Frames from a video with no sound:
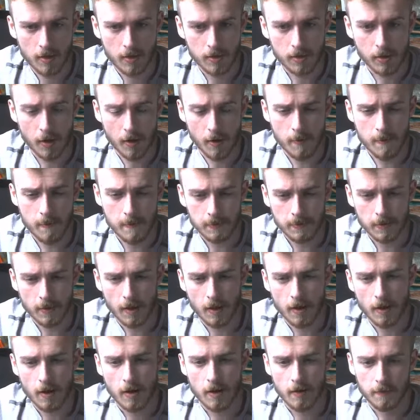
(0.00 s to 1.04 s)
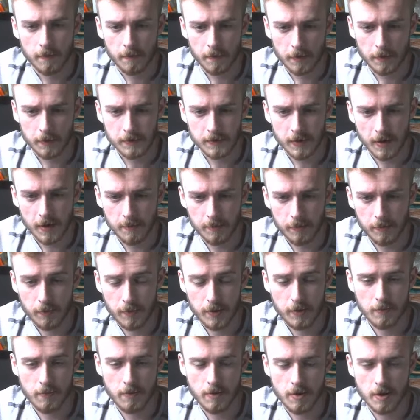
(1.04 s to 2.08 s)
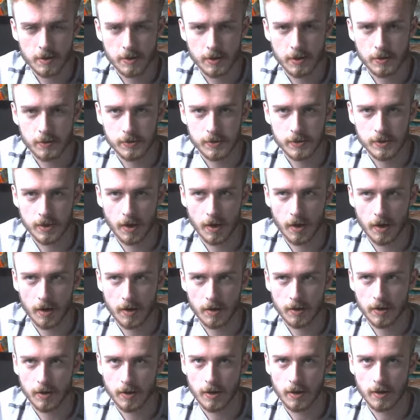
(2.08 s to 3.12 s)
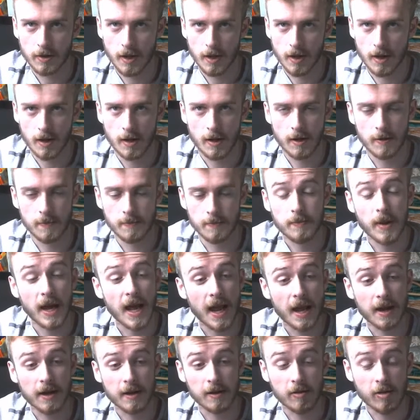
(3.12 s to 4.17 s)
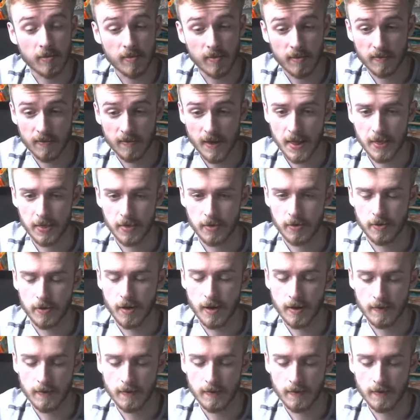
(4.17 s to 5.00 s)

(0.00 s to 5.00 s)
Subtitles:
So first up, we want to start by adding some events.